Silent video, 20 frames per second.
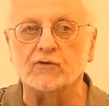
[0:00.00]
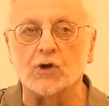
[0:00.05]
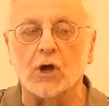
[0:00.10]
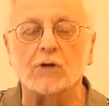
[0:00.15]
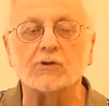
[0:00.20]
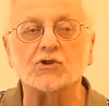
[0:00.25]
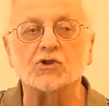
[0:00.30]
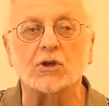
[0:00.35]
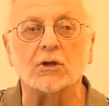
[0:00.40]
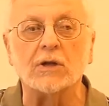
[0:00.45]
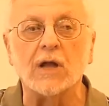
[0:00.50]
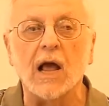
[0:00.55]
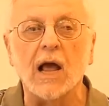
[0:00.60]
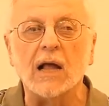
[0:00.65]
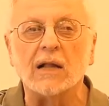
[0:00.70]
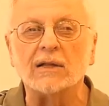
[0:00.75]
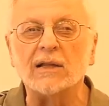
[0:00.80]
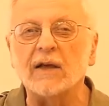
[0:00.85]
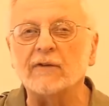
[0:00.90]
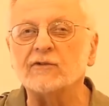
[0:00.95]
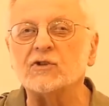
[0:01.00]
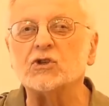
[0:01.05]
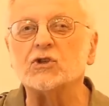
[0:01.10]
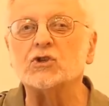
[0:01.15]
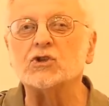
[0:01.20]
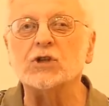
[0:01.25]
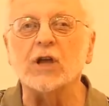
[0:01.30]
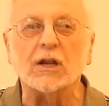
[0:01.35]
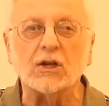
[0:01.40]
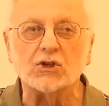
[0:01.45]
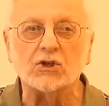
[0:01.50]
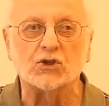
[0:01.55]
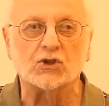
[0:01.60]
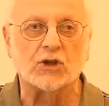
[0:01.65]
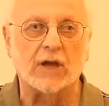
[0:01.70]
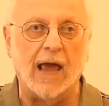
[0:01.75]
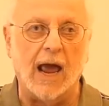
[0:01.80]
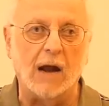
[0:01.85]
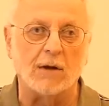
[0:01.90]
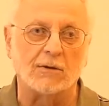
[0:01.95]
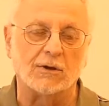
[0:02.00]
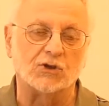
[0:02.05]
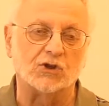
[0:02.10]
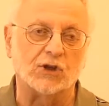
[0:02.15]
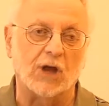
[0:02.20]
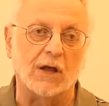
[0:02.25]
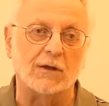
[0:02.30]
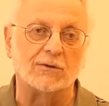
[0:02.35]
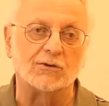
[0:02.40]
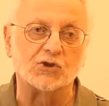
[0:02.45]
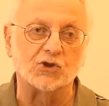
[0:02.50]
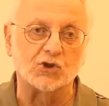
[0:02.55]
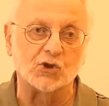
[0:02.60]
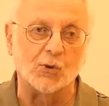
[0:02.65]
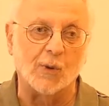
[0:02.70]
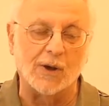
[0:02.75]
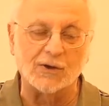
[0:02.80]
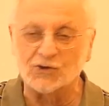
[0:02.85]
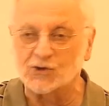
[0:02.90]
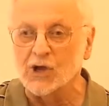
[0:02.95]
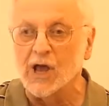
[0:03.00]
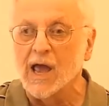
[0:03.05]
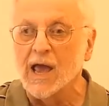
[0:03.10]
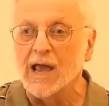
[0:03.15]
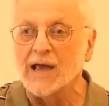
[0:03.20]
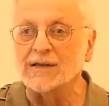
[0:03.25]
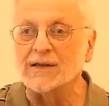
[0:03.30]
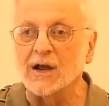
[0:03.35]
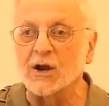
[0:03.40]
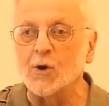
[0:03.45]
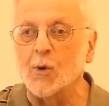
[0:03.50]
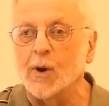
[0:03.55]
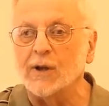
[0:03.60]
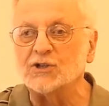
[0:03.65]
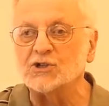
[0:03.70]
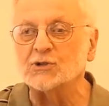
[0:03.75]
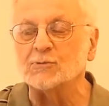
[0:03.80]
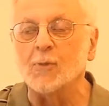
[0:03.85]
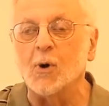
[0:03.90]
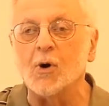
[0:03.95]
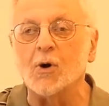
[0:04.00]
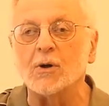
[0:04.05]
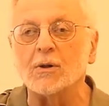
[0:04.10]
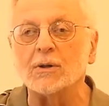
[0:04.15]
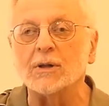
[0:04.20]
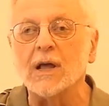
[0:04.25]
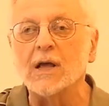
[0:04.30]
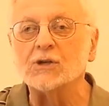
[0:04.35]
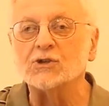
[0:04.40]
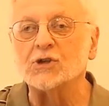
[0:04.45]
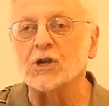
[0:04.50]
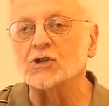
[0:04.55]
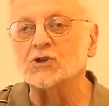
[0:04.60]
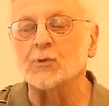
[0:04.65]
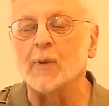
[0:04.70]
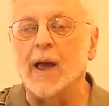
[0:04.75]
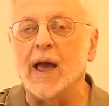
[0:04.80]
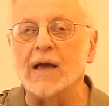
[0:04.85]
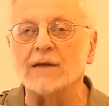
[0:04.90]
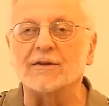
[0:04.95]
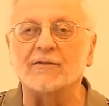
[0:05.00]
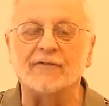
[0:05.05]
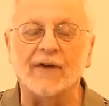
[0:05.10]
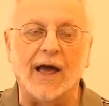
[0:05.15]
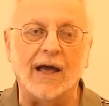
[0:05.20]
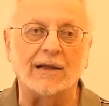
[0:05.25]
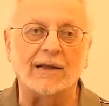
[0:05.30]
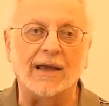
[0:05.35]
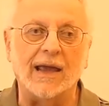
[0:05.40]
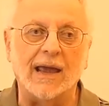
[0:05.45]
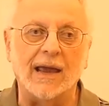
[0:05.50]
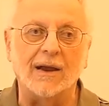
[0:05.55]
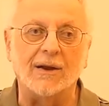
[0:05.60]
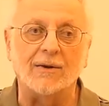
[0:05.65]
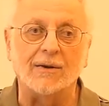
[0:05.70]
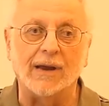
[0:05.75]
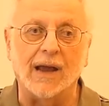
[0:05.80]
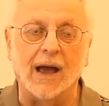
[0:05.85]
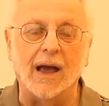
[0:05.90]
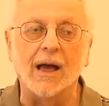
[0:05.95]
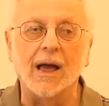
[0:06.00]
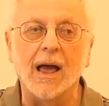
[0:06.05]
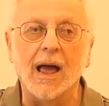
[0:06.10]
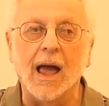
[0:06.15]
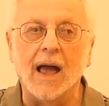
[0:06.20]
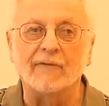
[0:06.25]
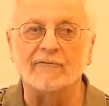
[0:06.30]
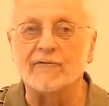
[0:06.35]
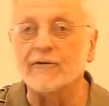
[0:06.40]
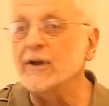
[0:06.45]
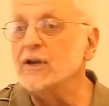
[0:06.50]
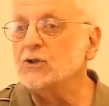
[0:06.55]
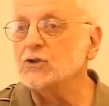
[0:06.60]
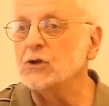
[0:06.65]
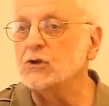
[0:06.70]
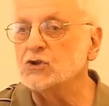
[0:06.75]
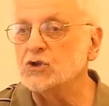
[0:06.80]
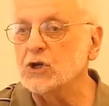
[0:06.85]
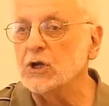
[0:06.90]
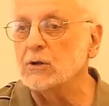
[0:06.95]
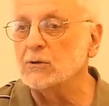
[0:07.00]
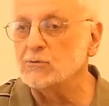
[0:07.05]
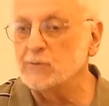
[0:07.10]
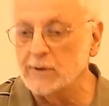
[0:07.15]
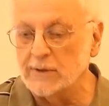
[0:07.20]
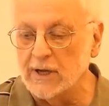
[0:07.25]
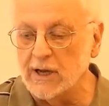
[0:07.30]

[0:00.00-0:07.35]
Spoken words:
Johnson left 6 carousels to us in a quite small Susquehanna Valley area, free to children